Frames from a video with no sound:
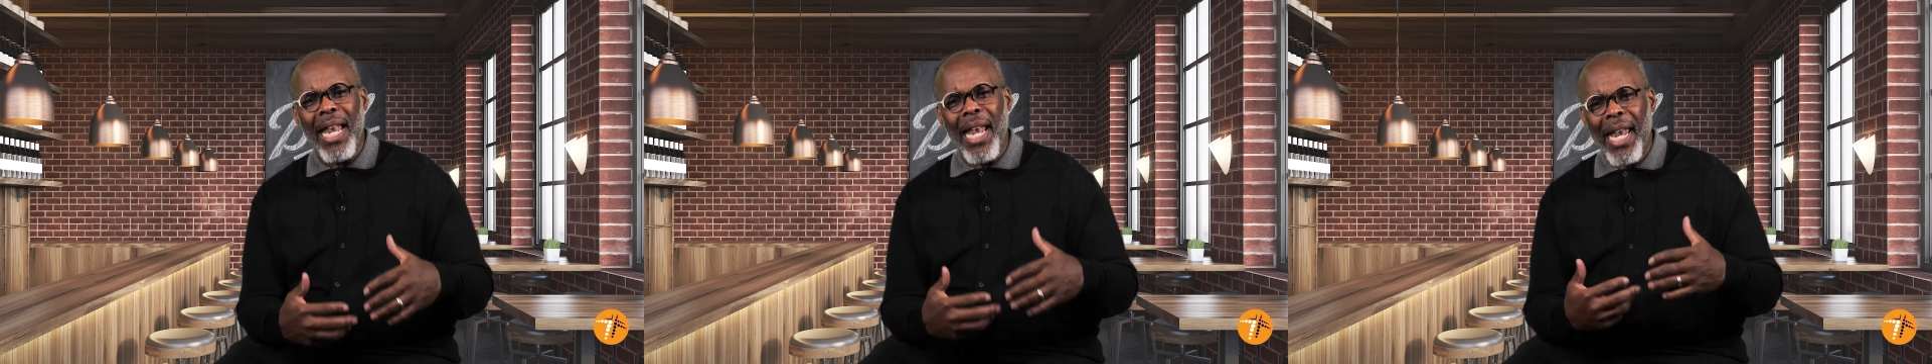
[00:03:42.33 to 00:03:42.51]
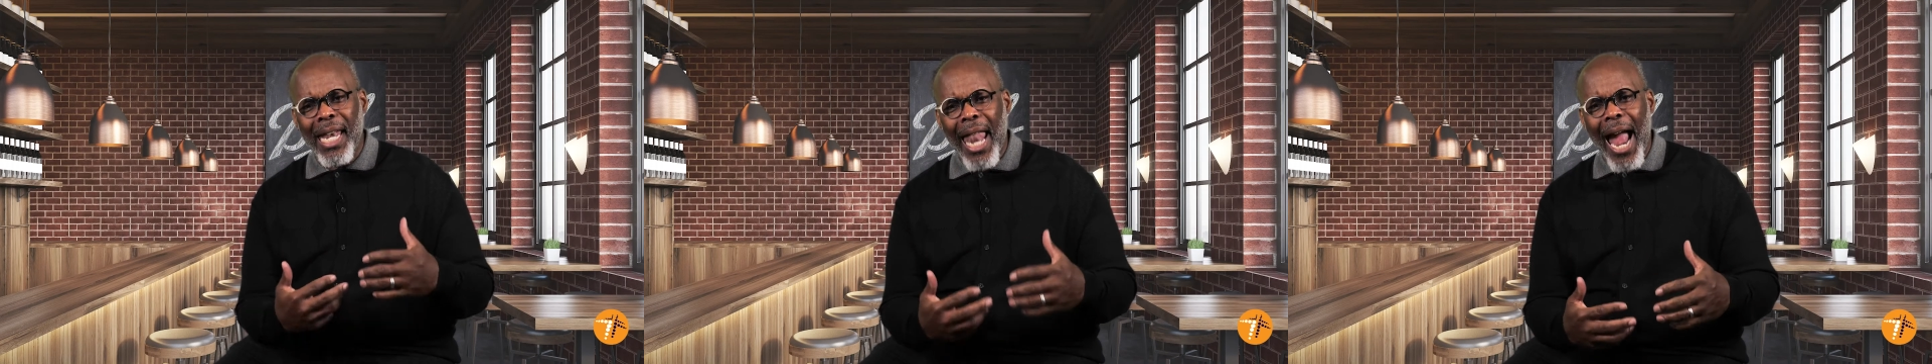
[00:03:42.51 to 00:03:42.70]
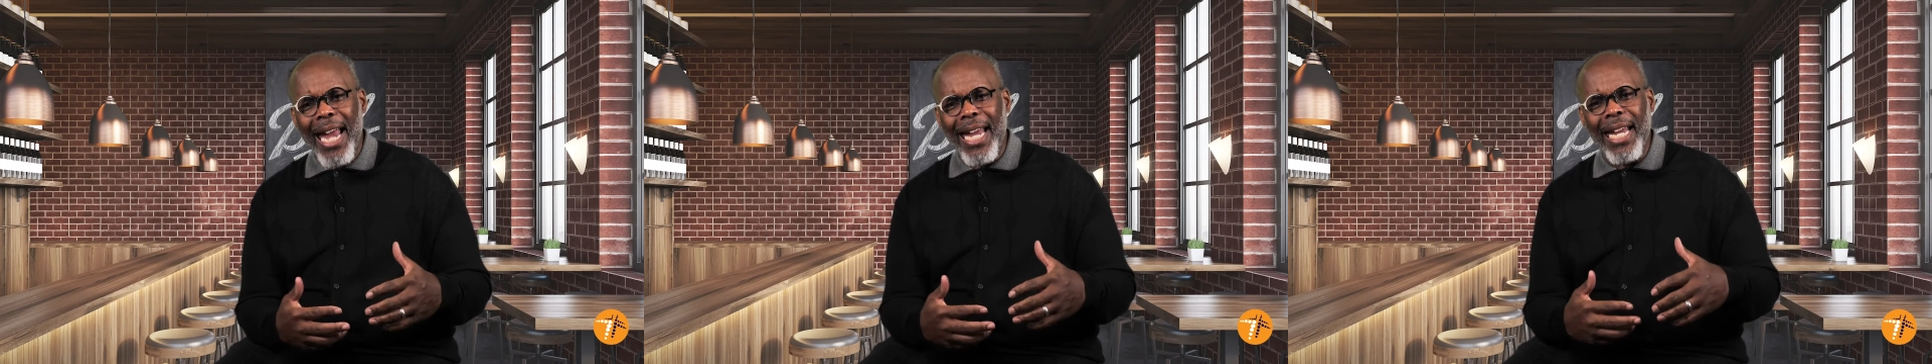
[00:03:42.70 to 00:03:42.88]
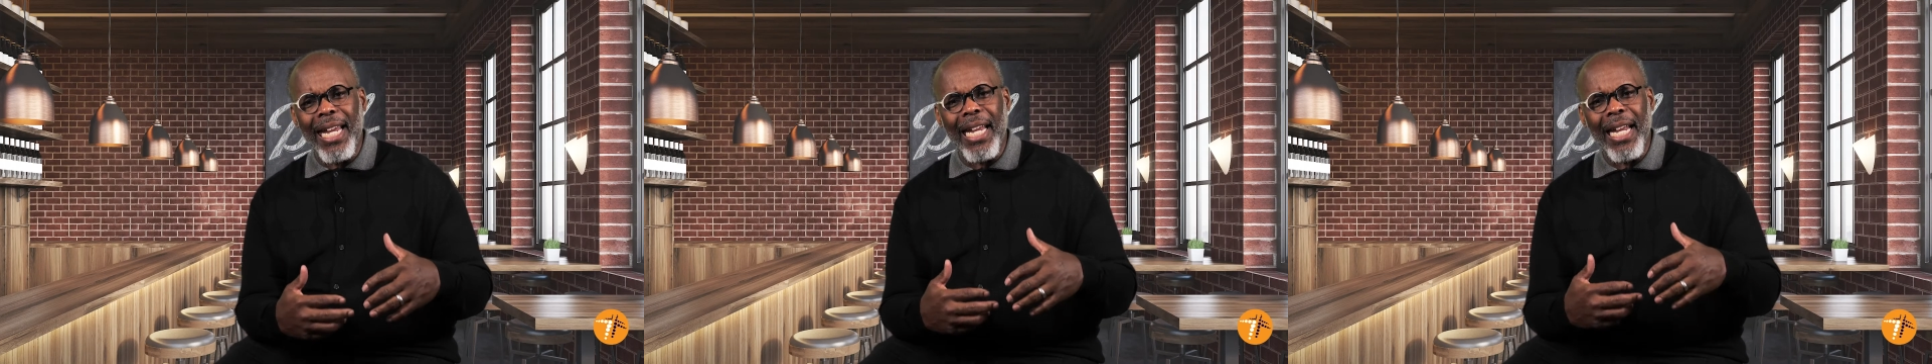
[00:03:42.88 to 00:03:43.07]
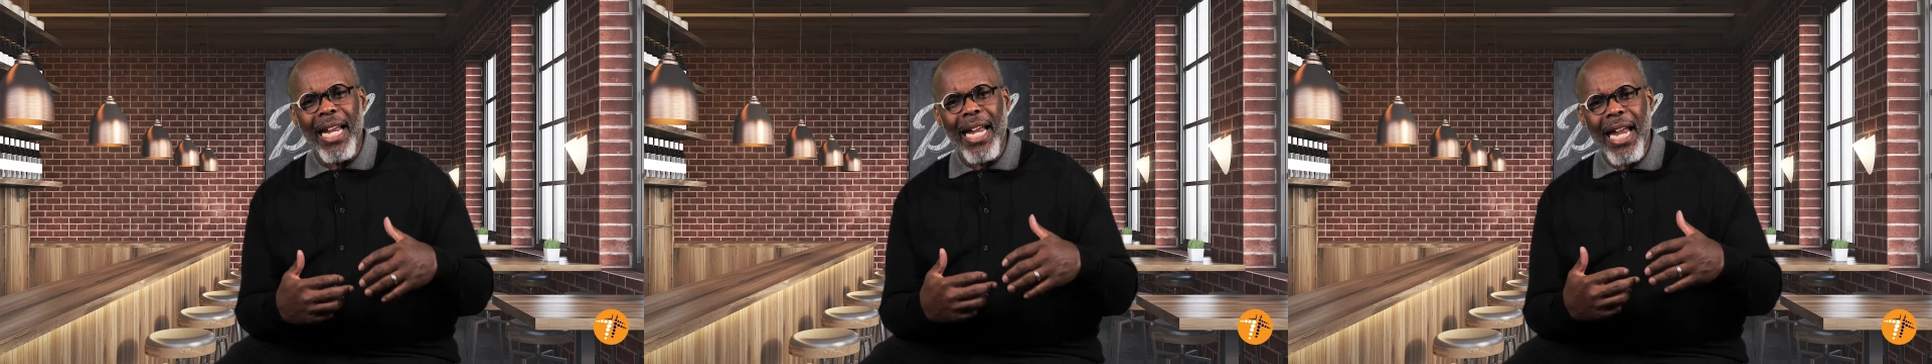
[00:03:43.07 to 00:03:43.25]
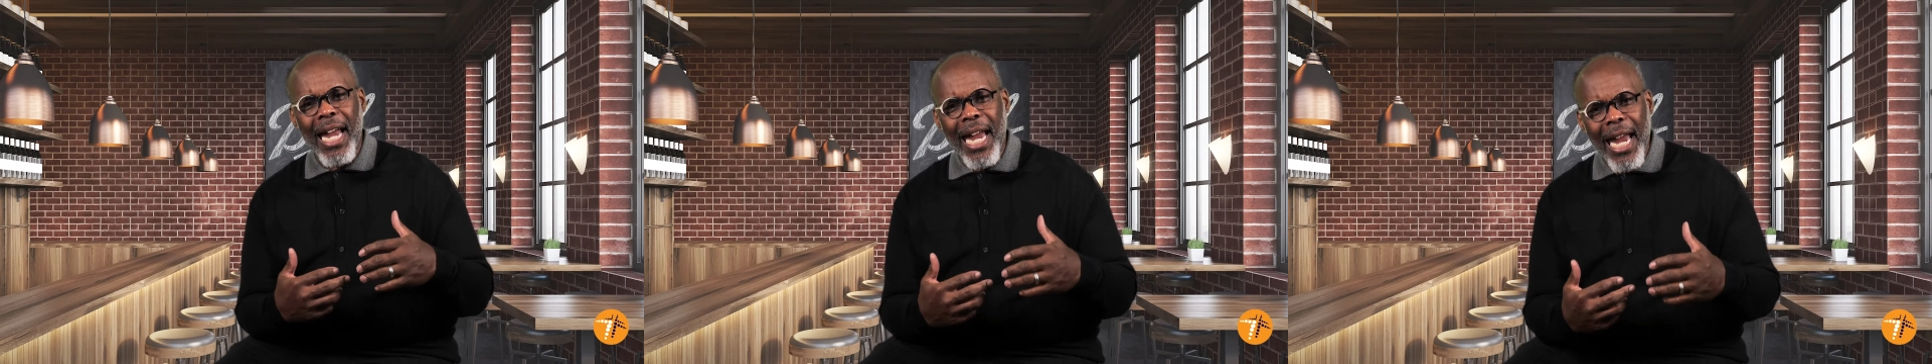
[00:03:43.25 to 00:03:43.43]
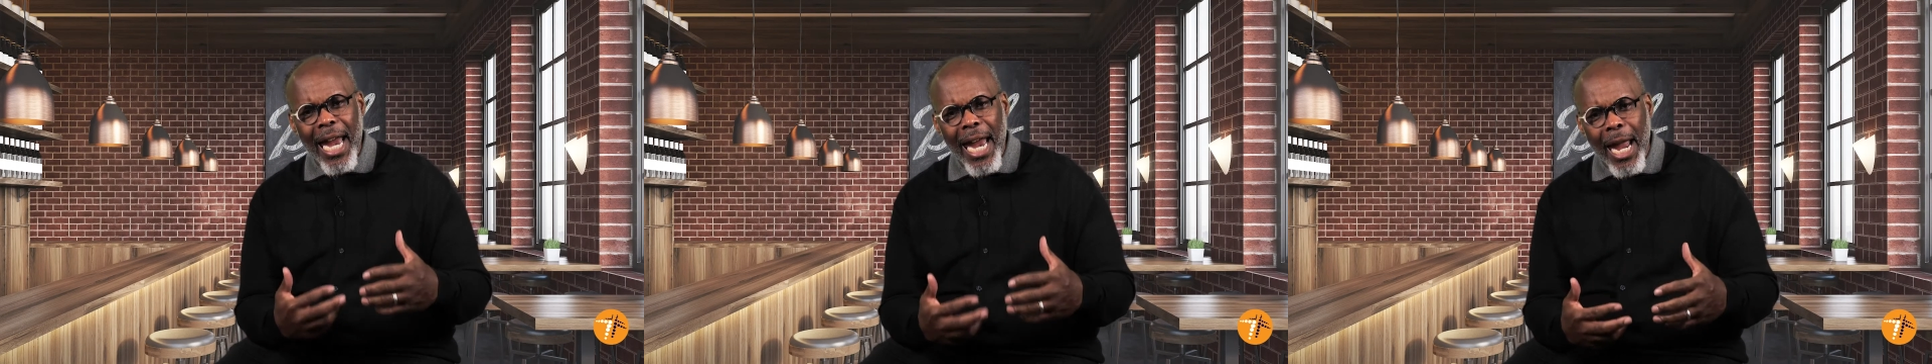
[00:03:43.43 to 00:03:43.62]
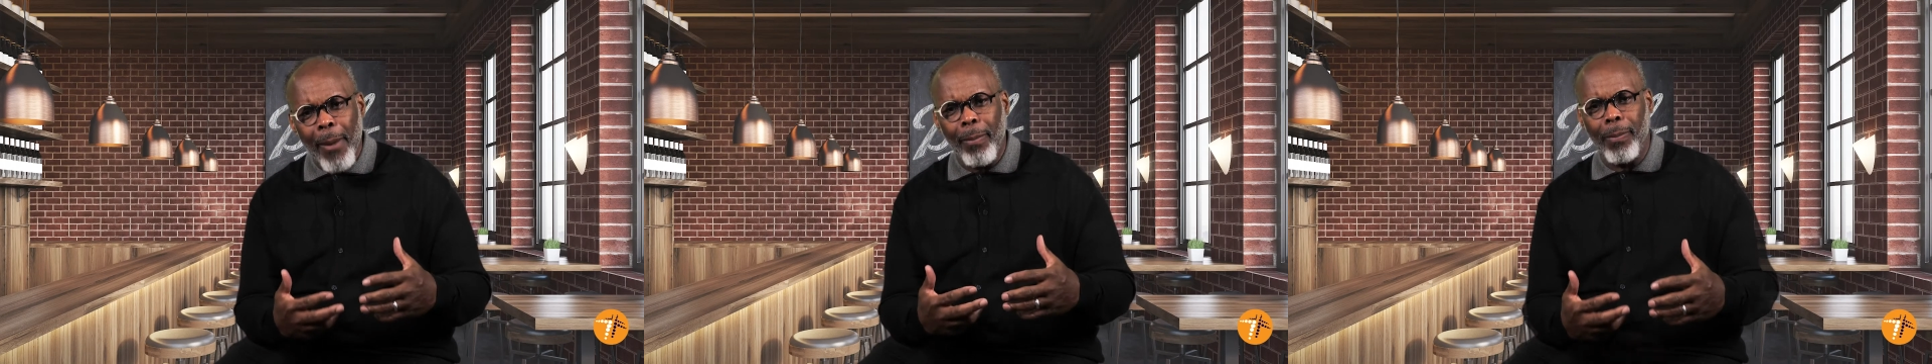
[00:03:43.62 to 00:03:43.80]
like
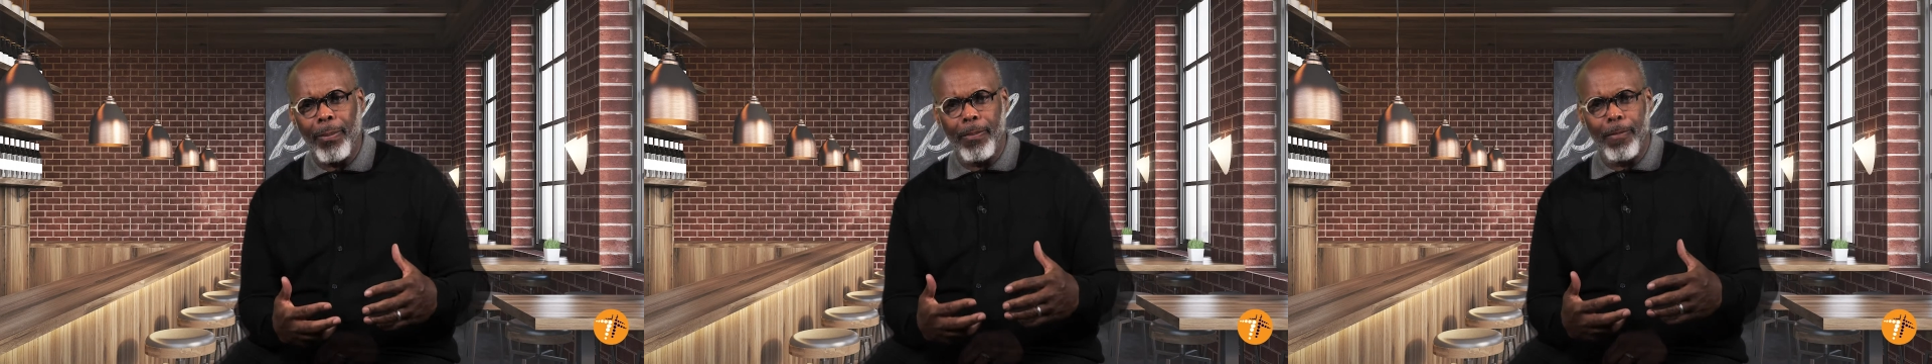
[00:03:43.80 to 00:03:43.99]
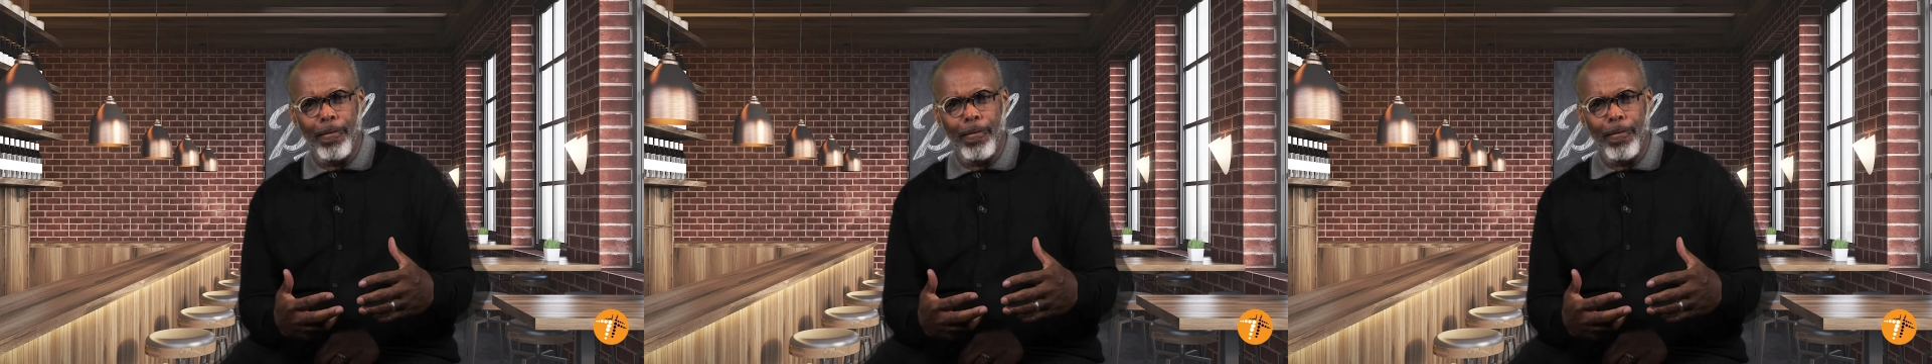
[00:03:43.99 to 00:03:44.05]
Him.